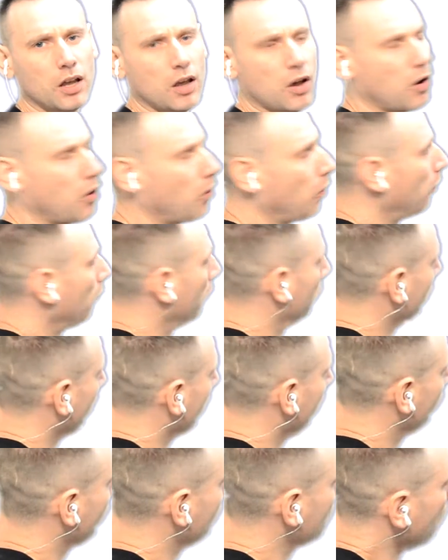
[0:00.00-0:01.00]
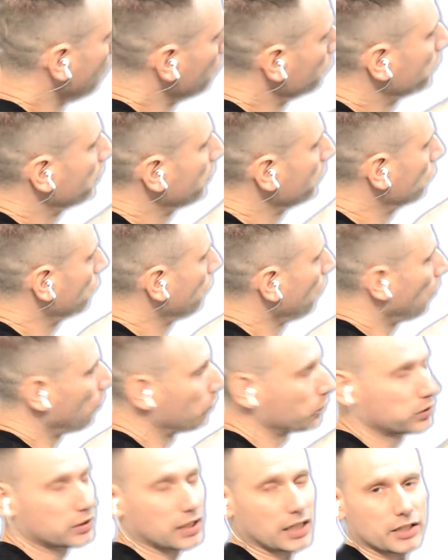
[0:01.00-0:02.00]
of remote
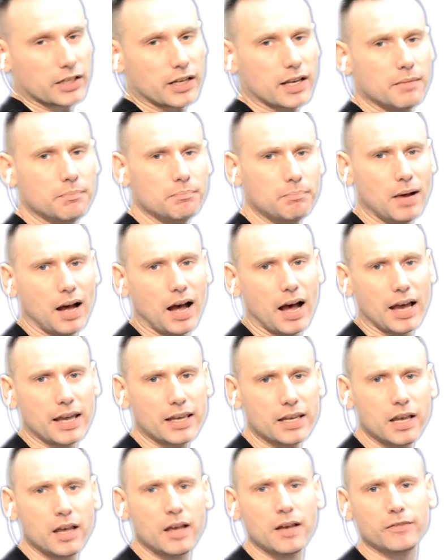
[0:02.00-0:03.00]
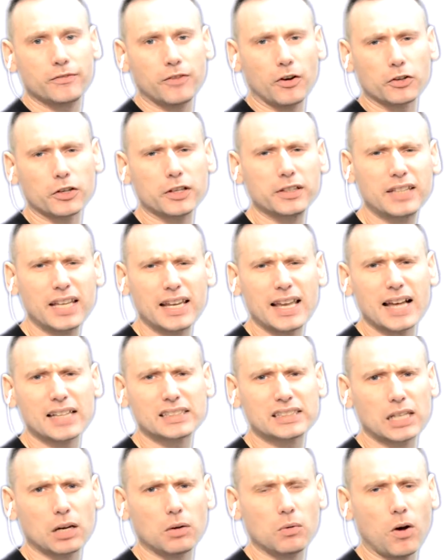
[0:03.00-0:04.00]
controls that you can buy for your
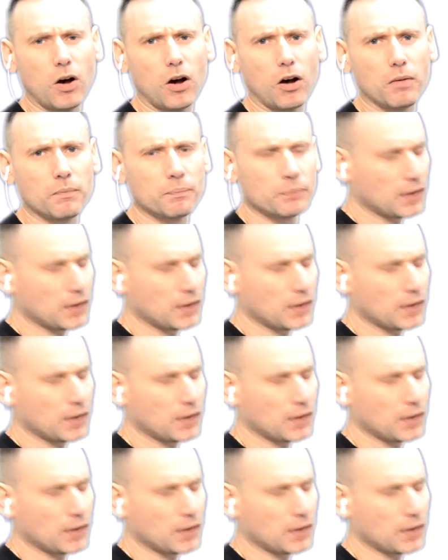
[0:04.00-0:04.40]
DSLR.